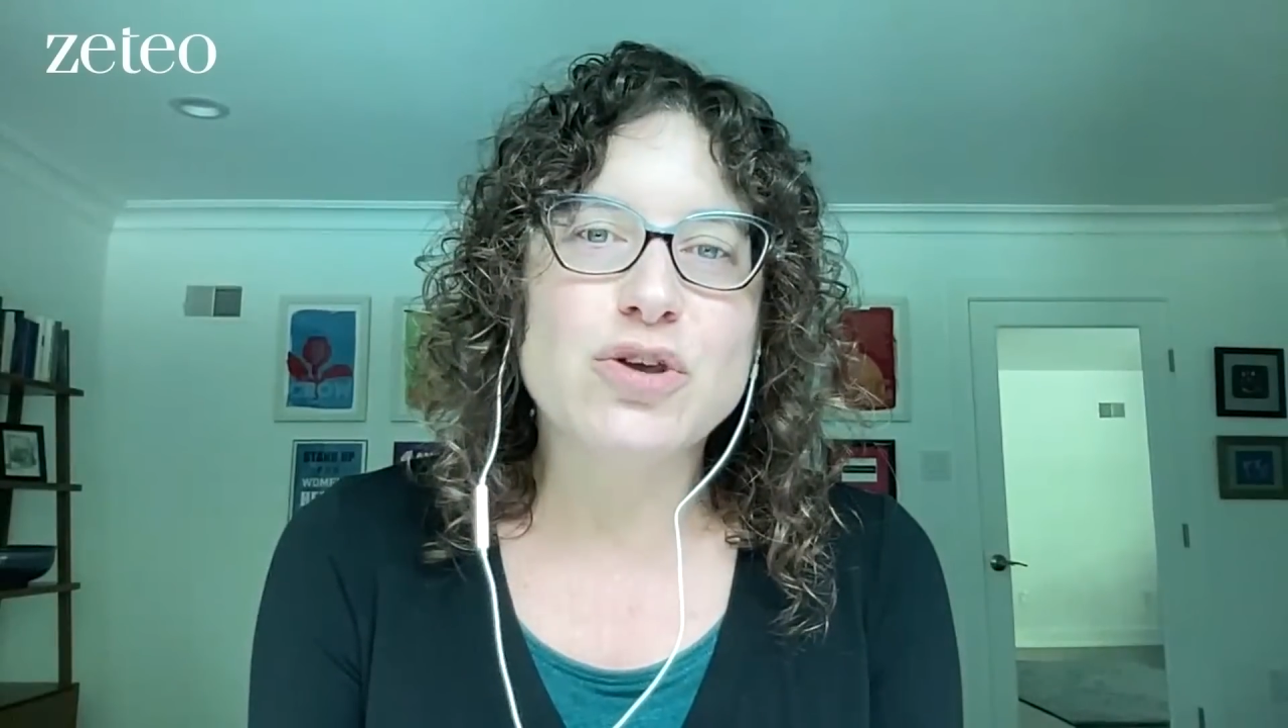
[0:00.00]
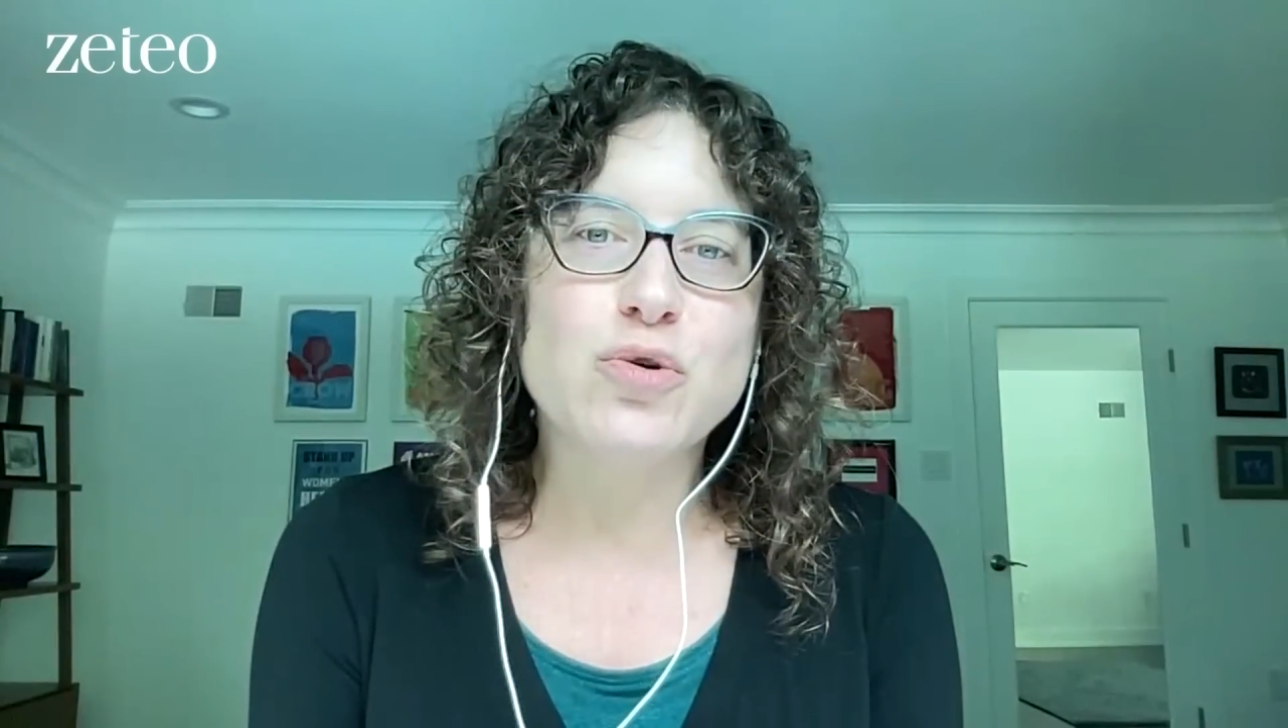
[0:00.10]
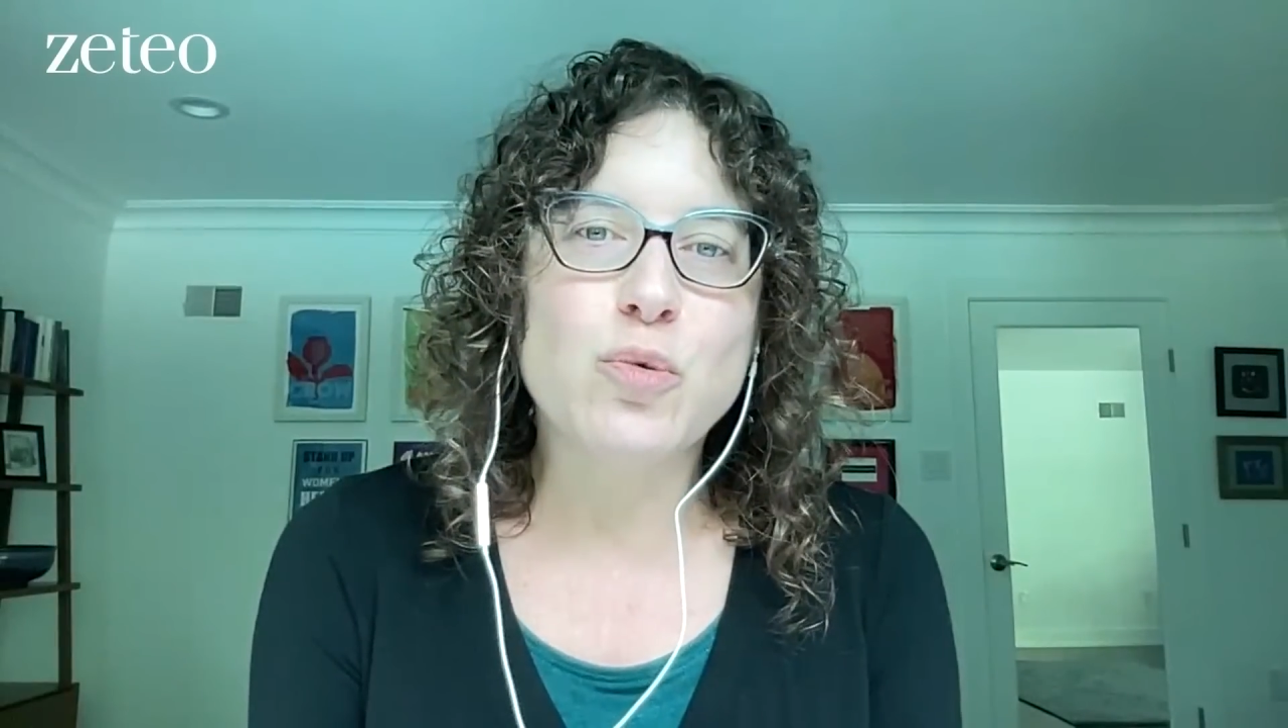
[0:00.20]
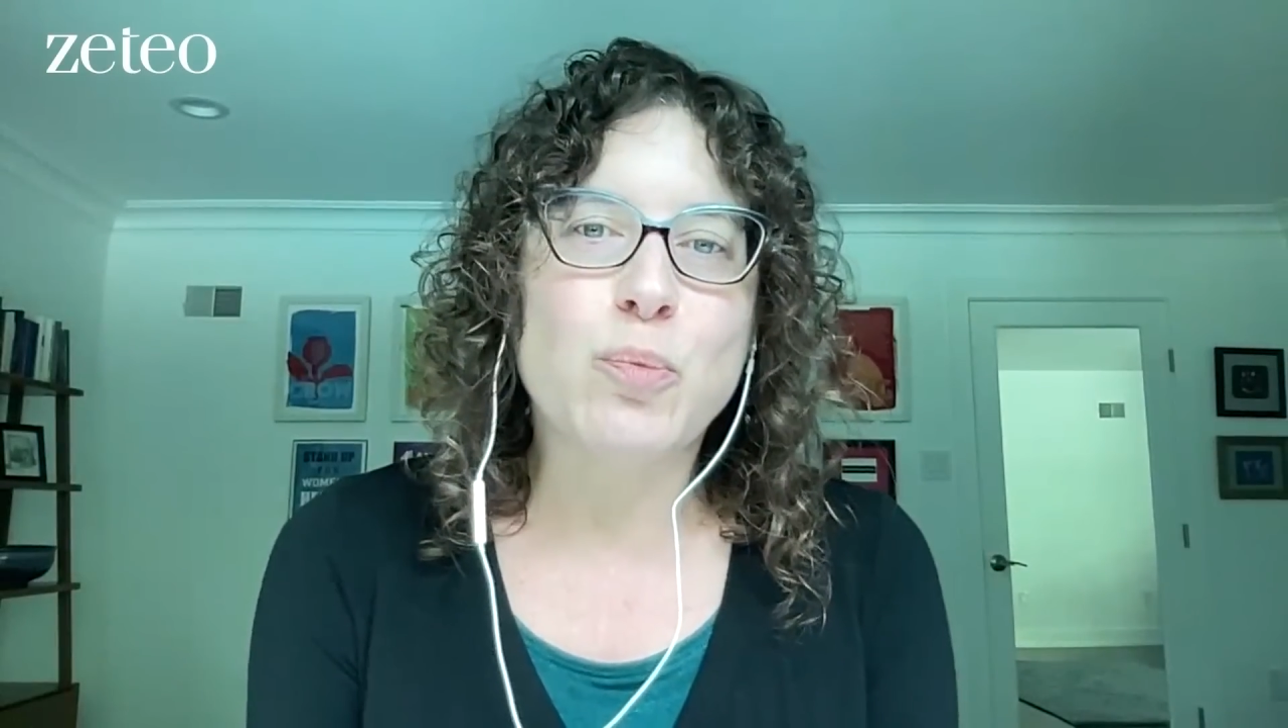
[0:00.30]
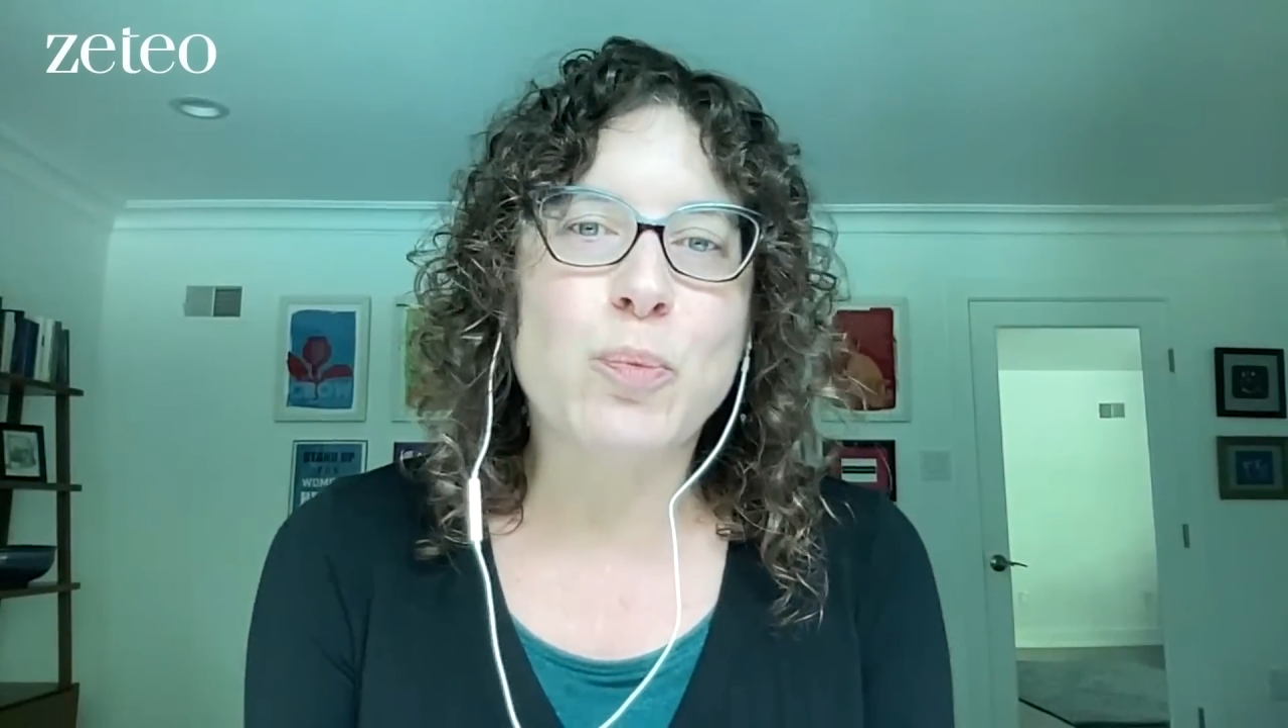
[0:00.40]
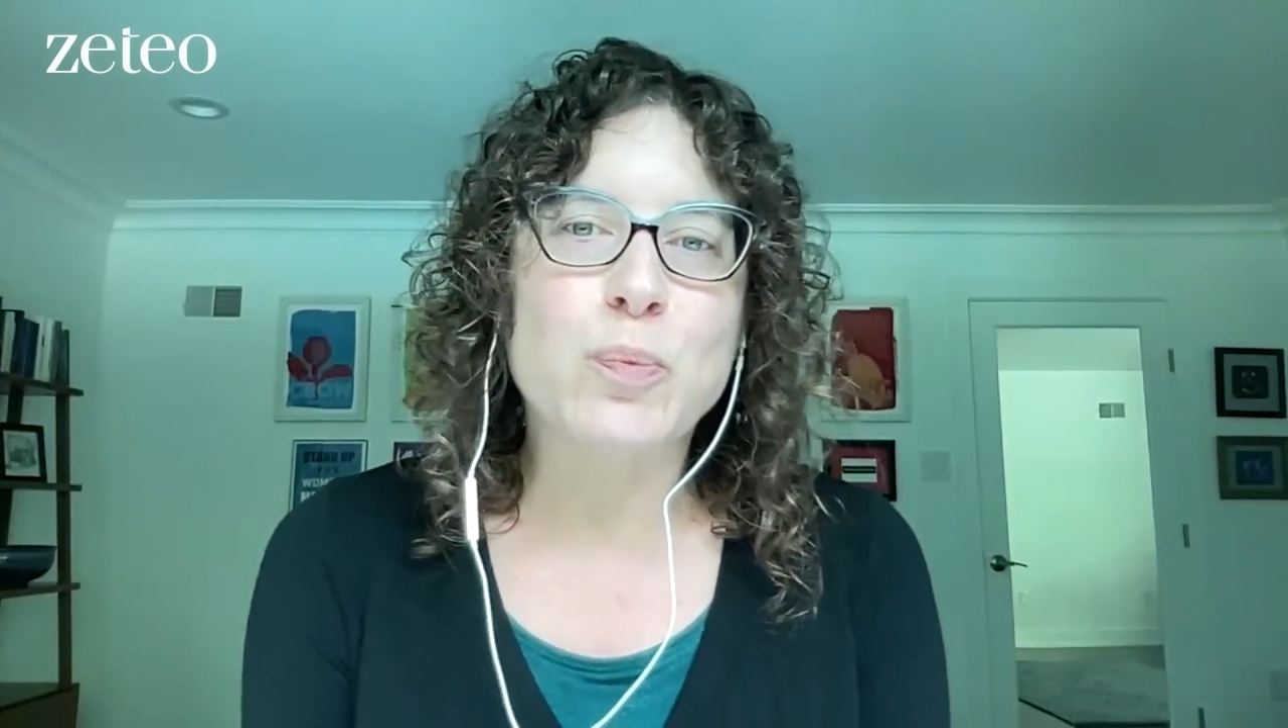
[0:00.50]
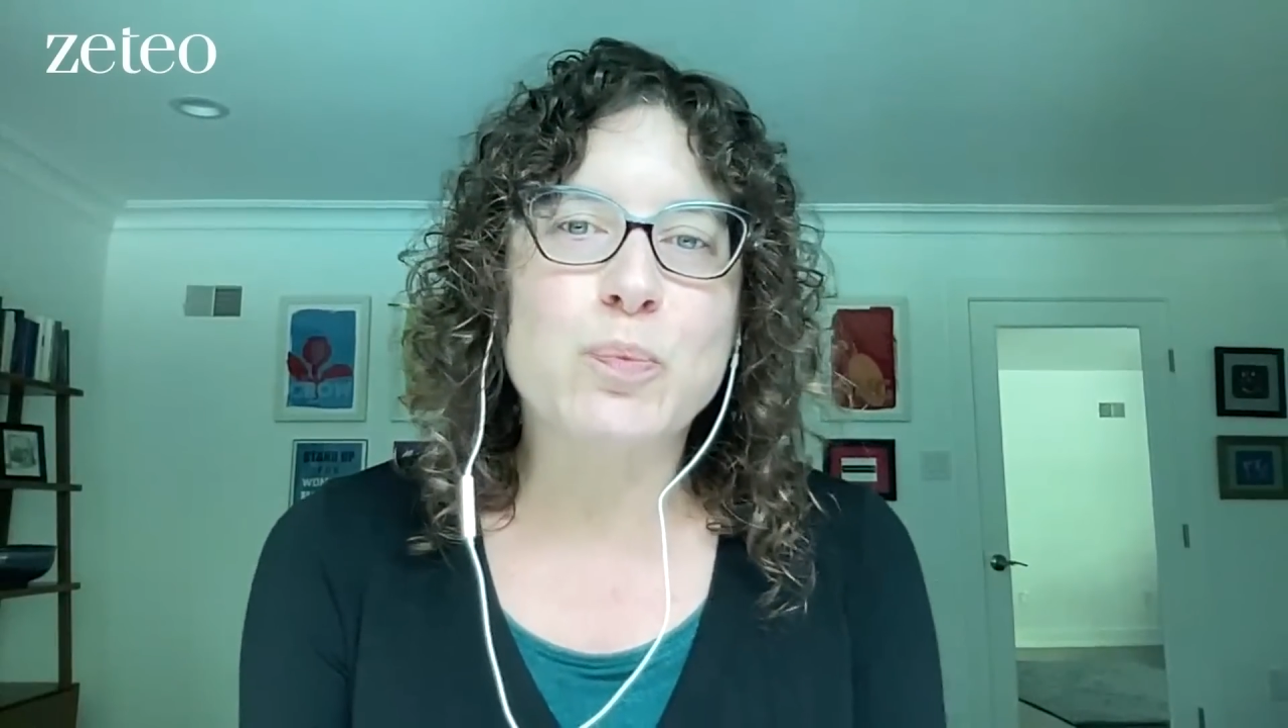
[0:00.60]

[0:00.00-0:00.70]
you